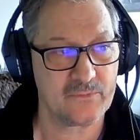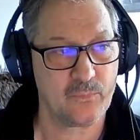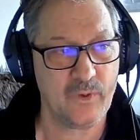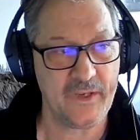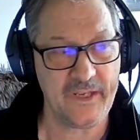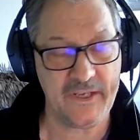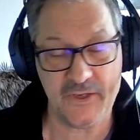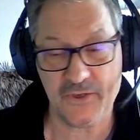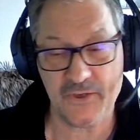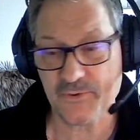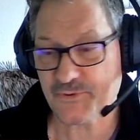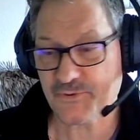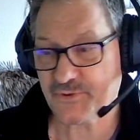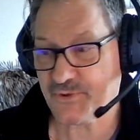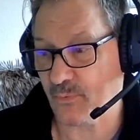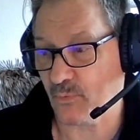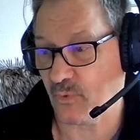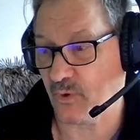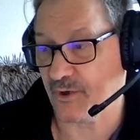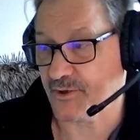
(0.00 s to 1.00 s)
we use the
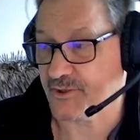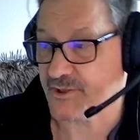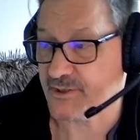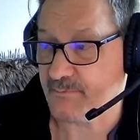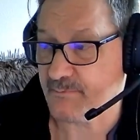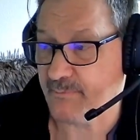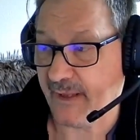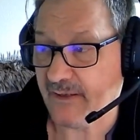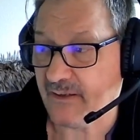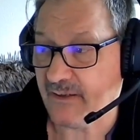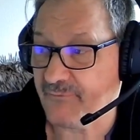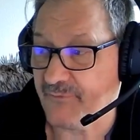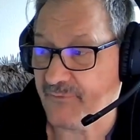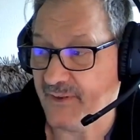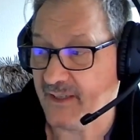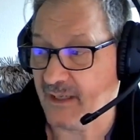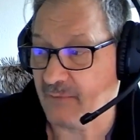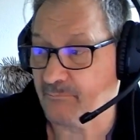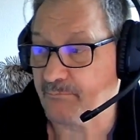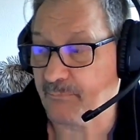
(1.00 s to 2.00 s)
words benefit
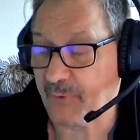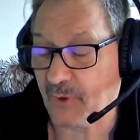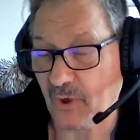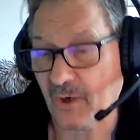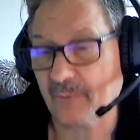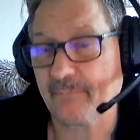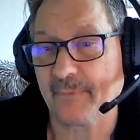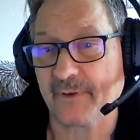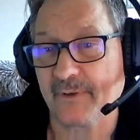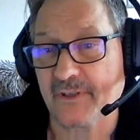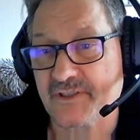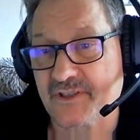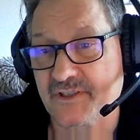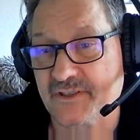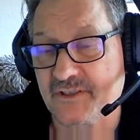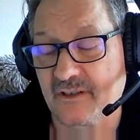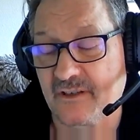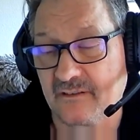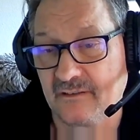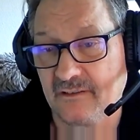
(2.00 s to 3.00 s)
and
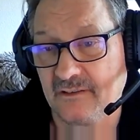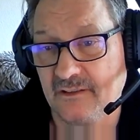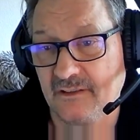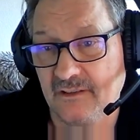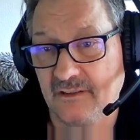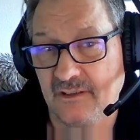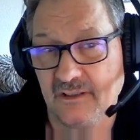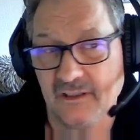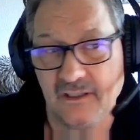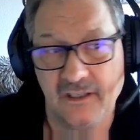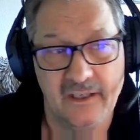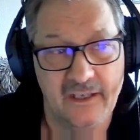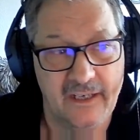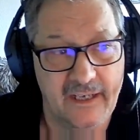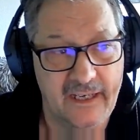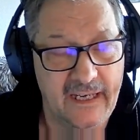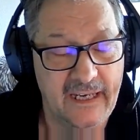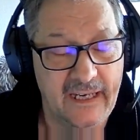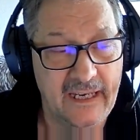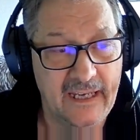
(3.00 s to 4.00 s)
purpose,
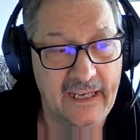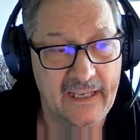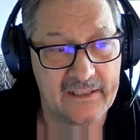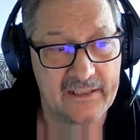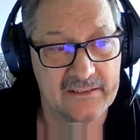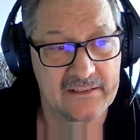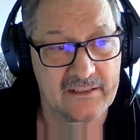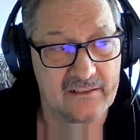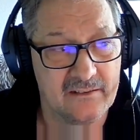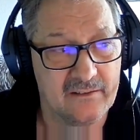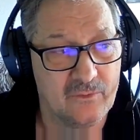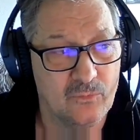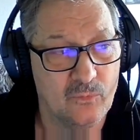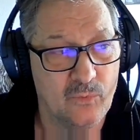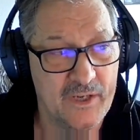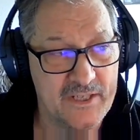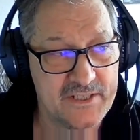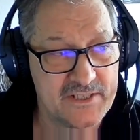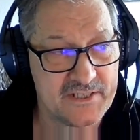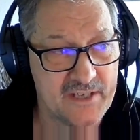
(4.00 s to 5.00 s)
and
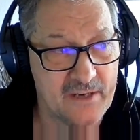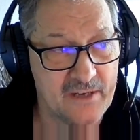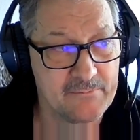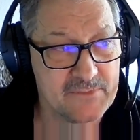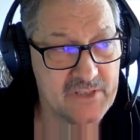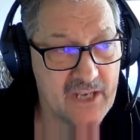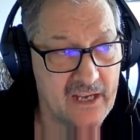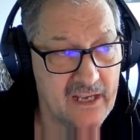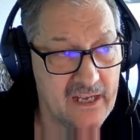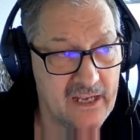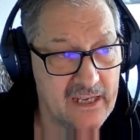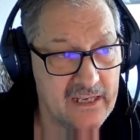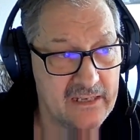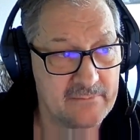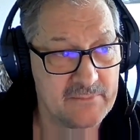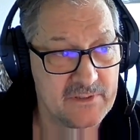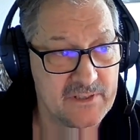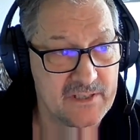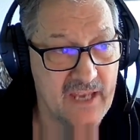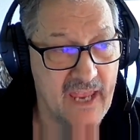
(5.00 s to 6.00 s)
we
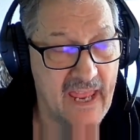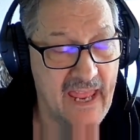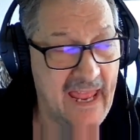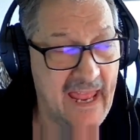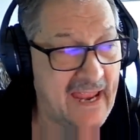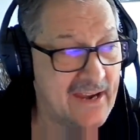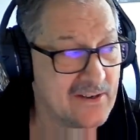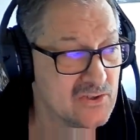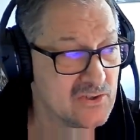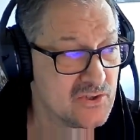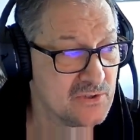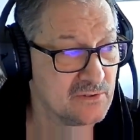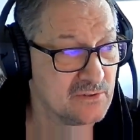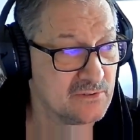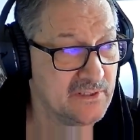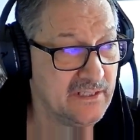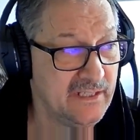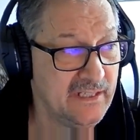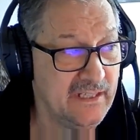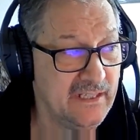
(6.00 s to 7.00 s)
sometimes
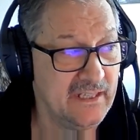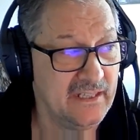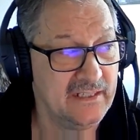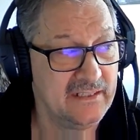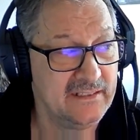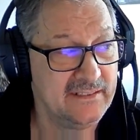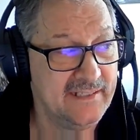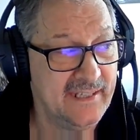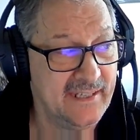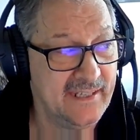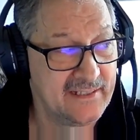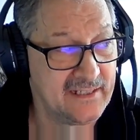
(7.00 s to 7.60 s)
actually get